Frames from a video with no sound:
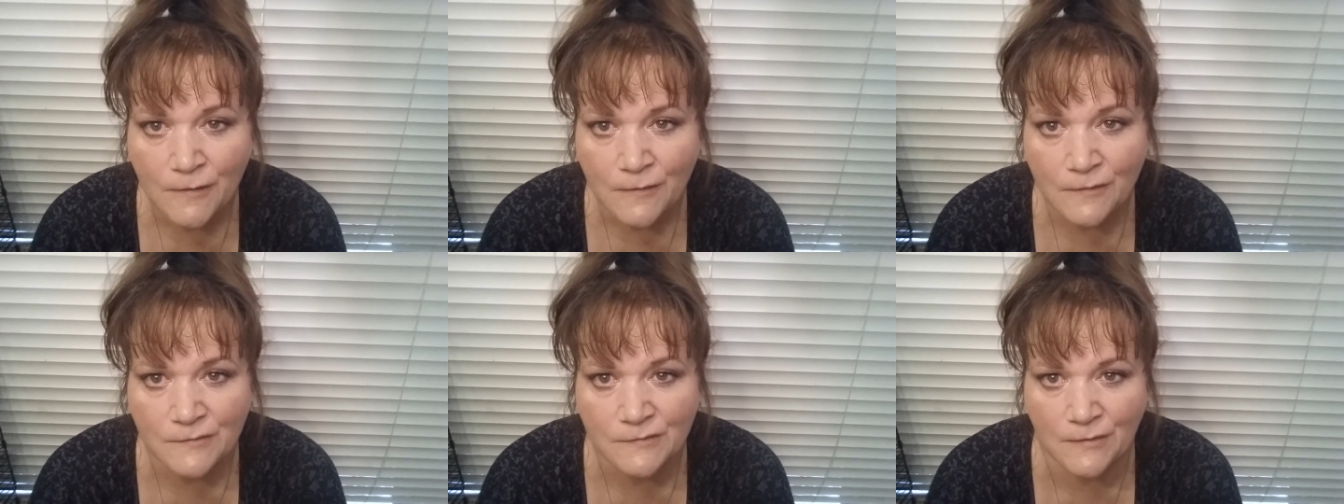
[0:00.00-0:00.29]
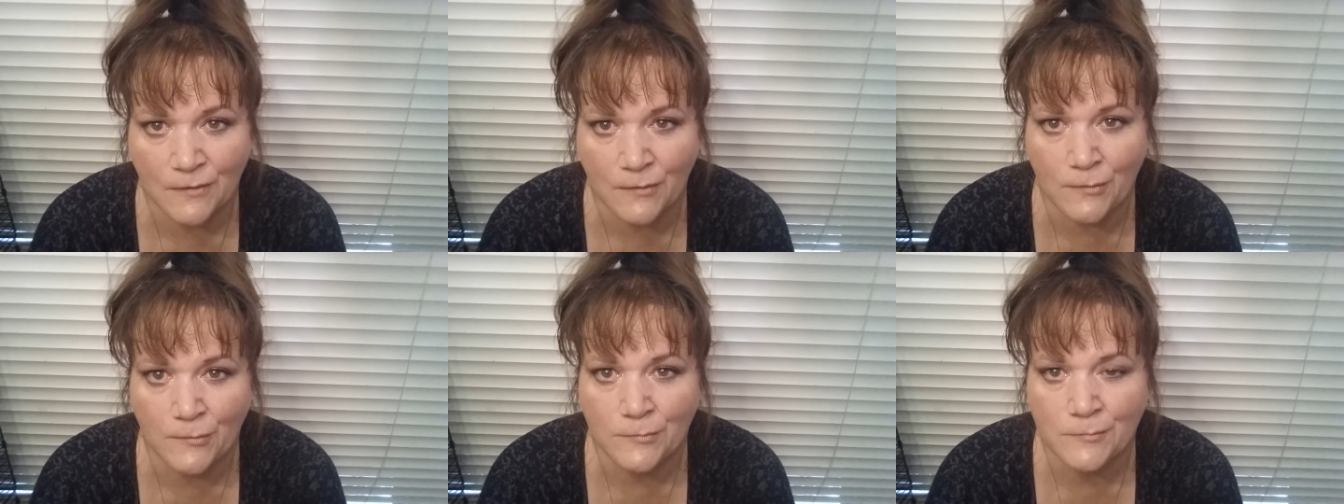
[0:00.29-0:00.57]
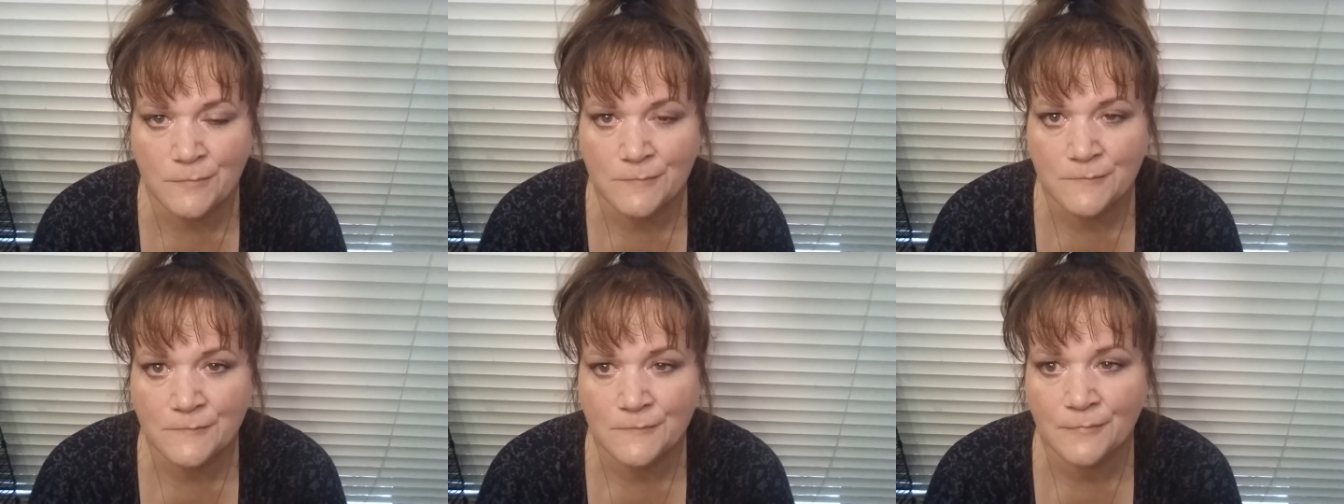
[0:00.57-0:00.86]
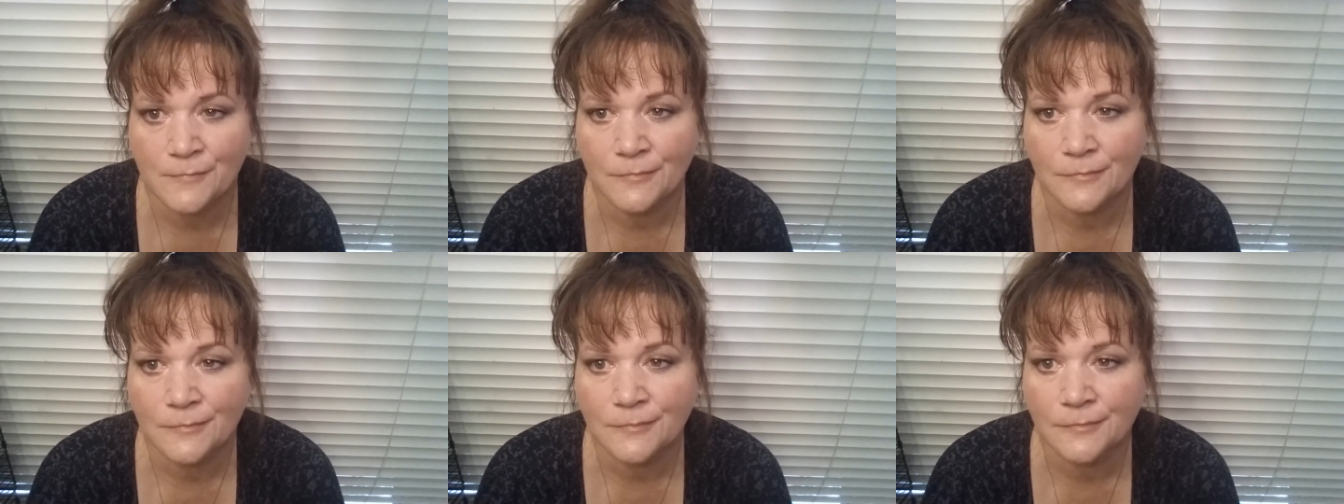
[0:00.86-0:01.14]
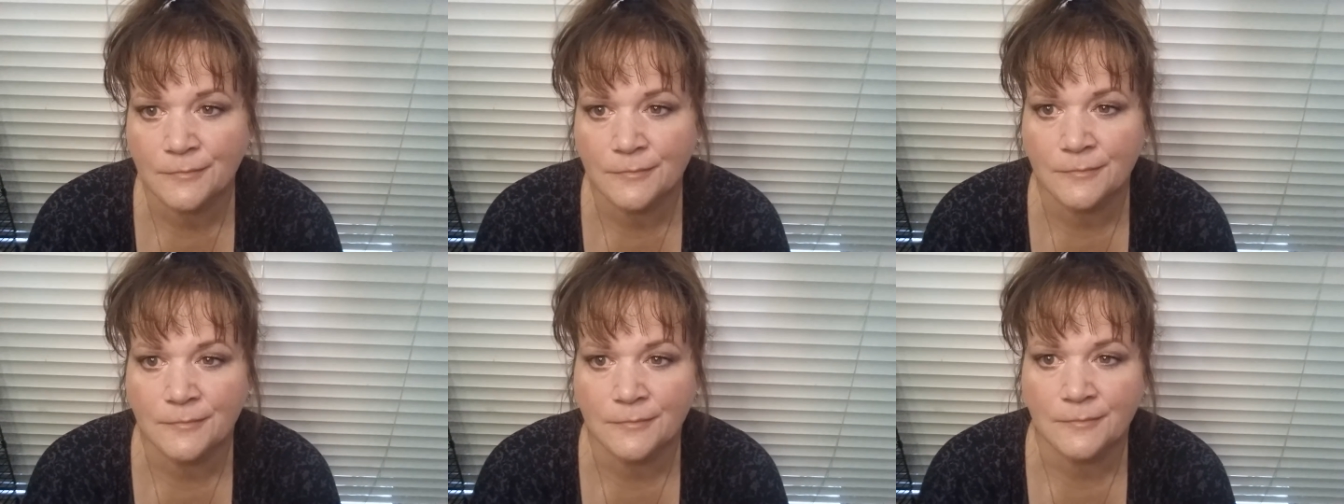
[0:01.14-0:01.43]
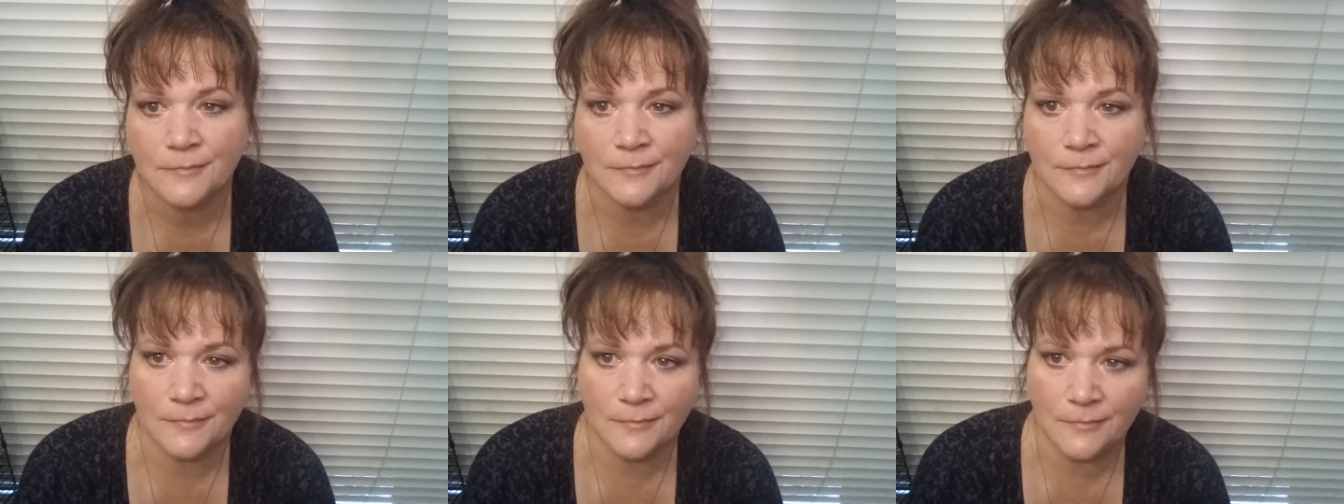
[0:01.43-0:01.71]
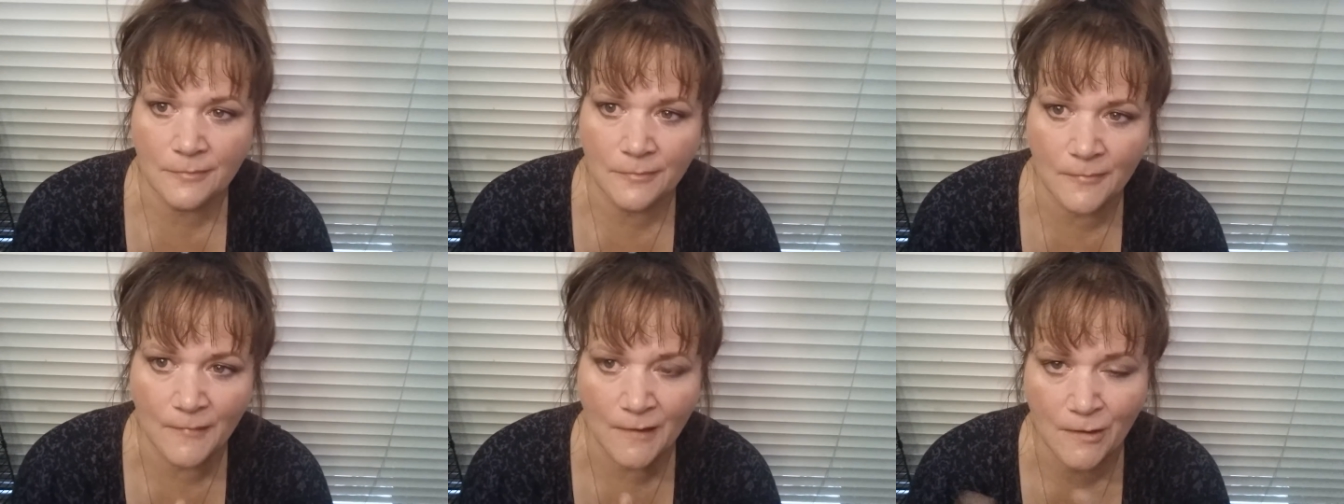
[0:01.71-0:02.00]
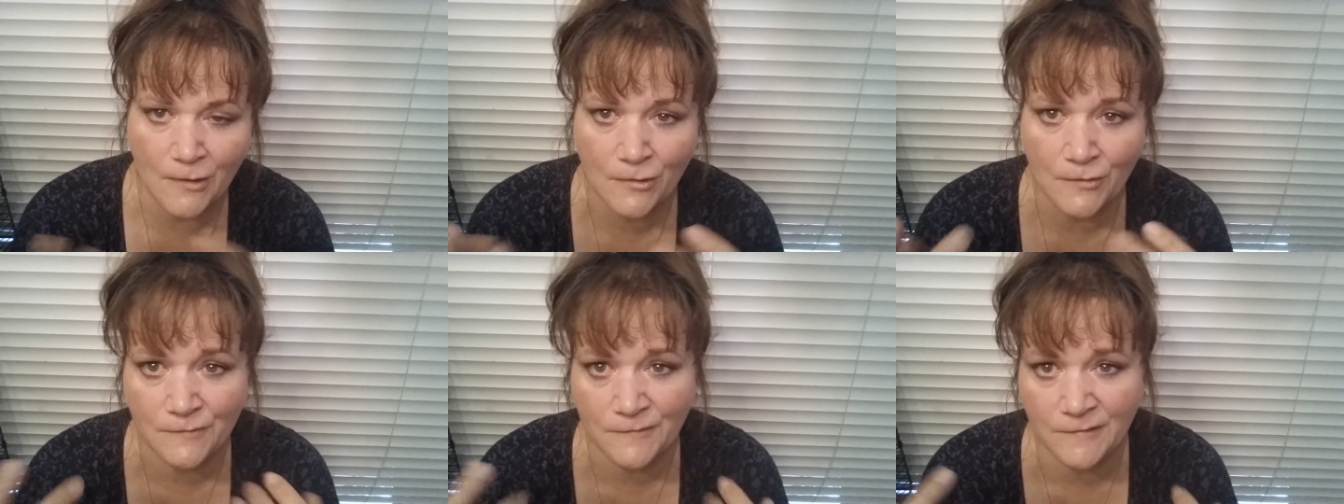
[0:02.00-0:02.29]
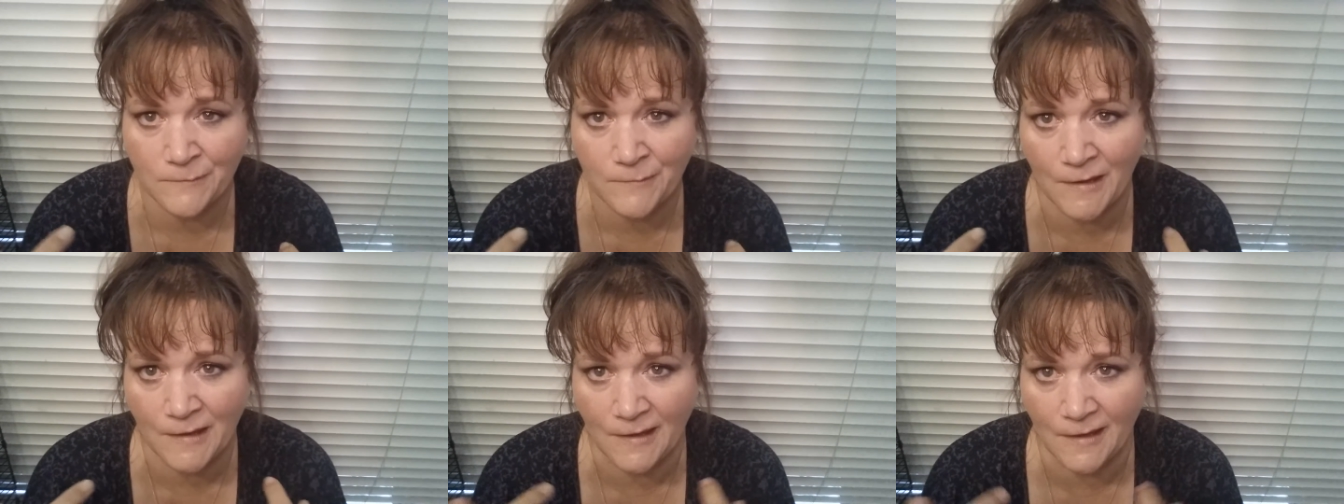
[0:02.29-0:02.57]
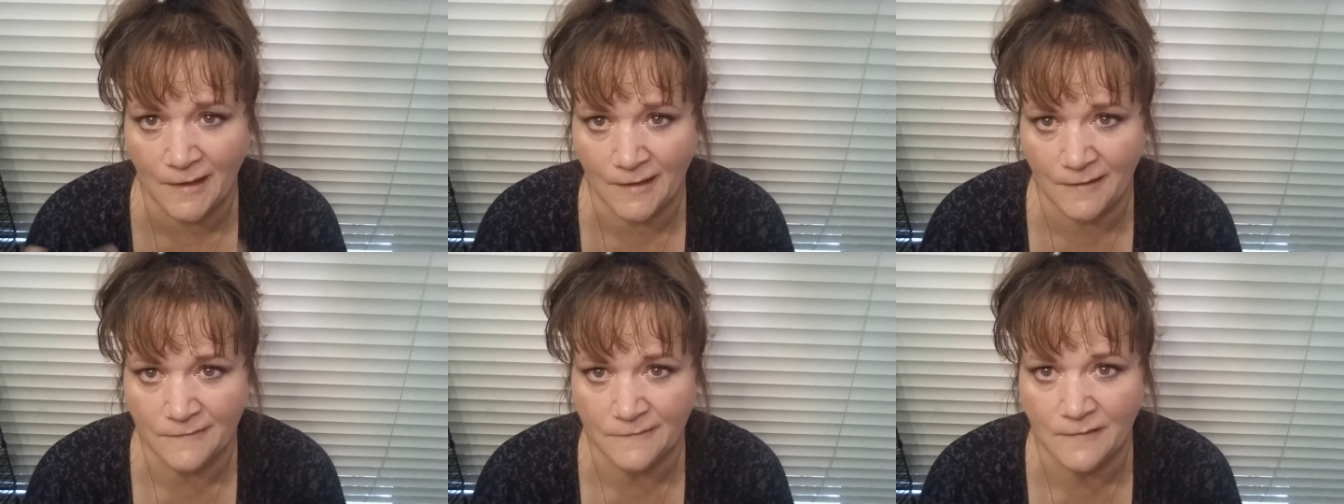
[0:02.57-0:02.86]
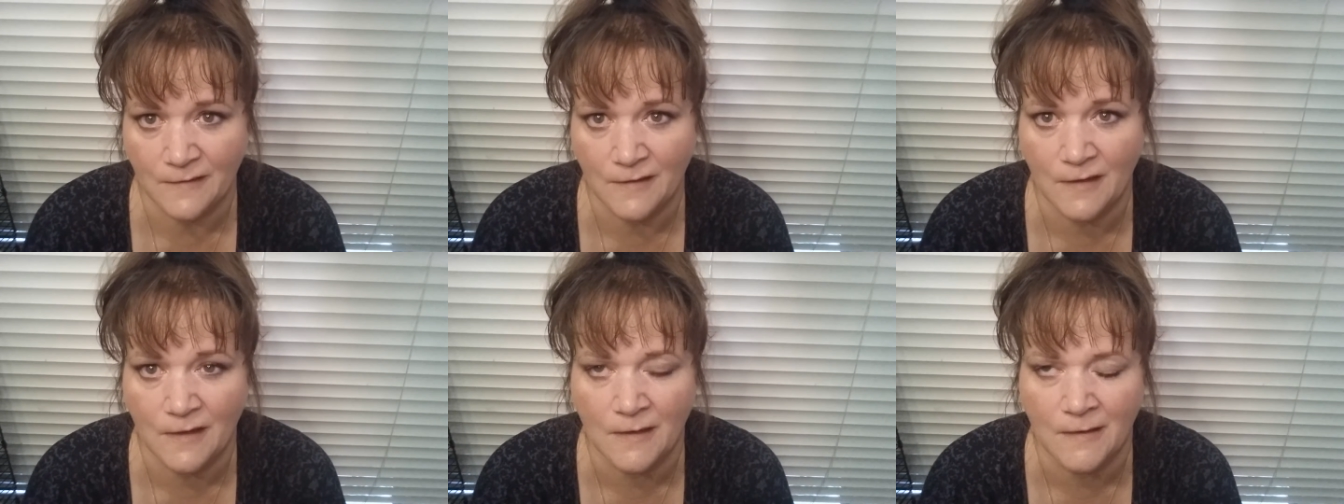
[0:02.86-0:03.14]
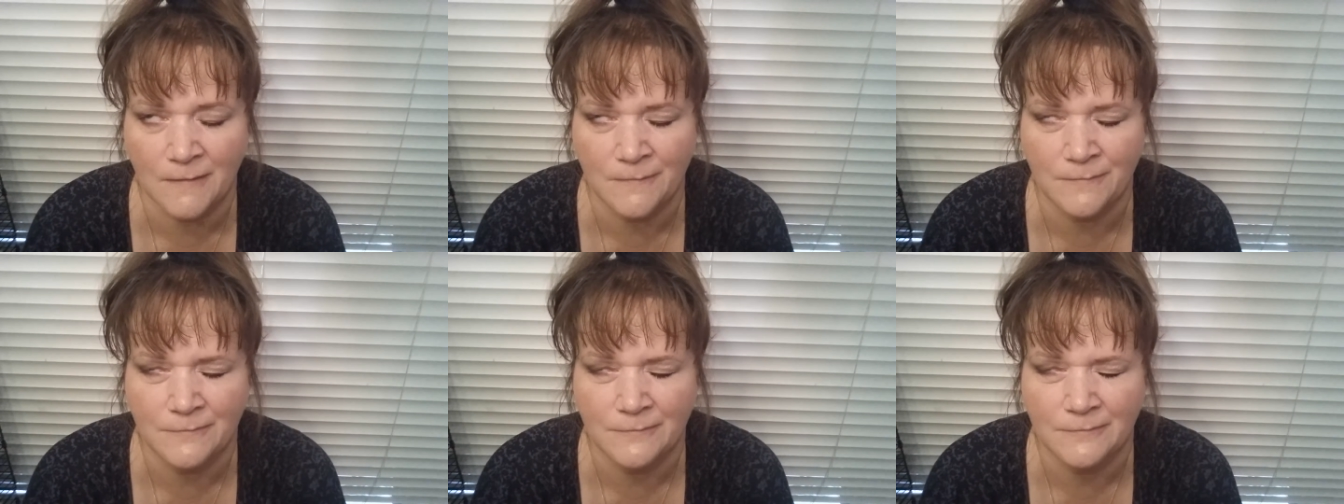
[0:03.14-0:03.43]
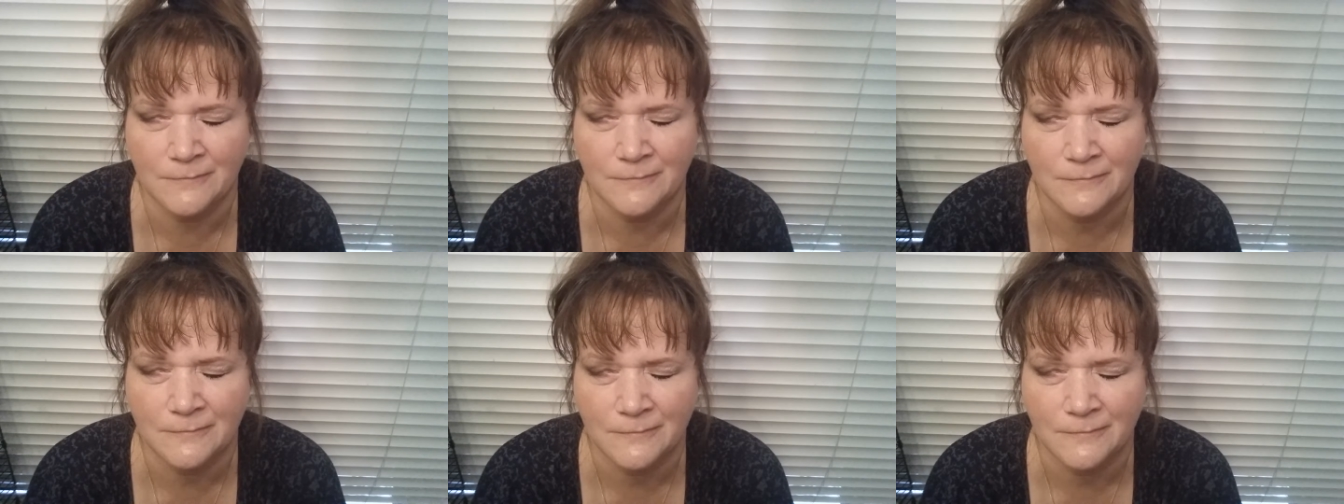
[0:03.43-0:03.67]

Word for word: So closing my eyes. Um,